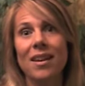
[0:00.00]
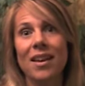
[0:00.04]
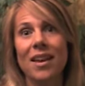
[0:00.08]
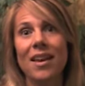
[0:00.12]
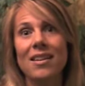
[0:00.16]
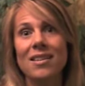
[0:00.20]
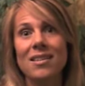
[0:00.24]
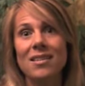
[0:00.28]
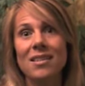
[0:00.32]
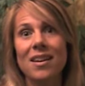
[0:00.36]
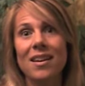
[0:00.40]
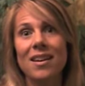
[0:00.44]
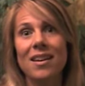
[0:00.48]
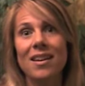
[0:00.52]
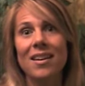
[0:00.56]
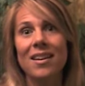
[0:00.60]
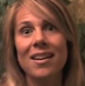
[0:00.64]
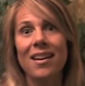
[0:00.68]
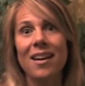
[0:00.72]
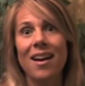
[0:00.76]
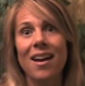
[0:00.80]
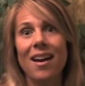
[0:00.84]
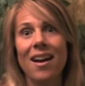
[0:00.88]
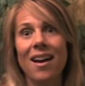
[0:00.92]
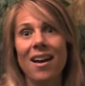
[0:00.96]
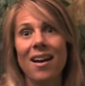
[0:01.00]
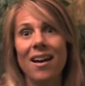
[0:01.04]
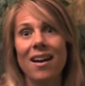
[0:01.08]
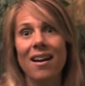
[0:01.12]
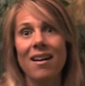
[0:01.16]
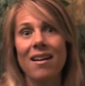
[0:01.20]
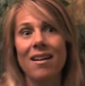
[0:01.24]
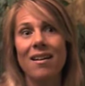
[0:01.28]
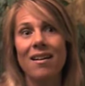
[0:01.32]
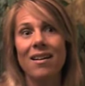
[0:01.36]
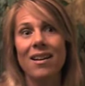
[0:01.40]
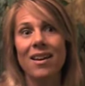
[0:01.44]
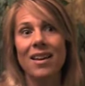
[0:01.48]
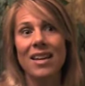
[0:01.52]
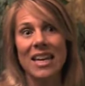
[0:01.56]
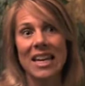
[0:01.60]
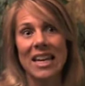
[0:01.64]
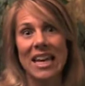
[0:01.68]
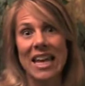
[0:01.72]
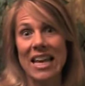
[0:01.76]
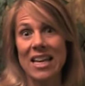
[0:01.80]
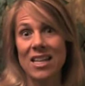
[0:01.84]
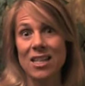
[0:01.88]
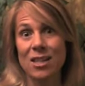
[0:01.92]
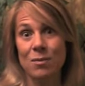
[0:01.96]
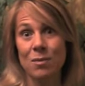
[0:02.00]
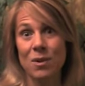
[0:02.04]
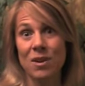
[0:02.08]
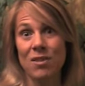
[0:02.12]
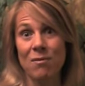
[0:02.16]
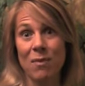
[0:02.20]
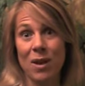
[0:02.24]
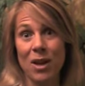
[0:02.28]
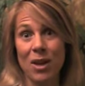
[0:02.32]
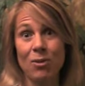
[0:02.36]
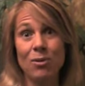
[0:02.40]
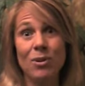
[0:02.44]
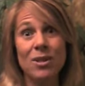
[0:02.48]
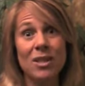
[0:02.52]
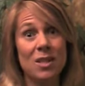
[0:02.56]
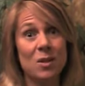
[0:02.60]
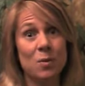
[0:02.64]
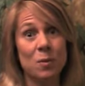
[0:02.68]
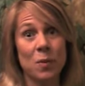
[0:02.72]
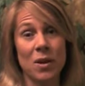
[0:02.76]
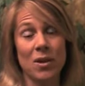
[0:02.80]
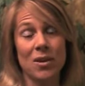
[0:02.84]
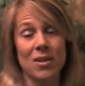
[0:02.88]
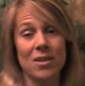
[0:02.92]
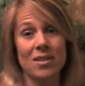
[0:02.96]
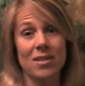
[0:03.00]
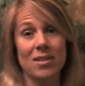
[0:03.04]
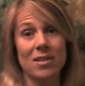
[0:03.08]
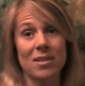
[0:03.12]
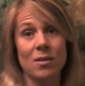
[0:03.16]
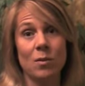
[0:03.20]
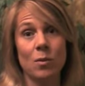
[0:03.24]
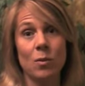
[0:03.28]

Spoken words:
it's like an enhancement of my own experience.